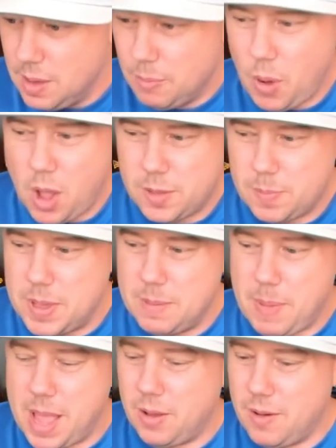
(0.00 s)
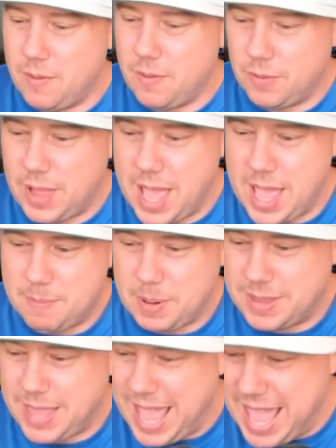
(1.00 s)
Brault's been better of late, but they
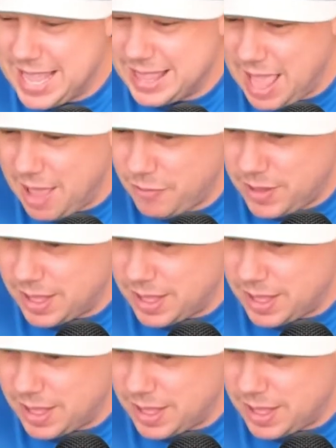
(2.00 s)
hit lefties.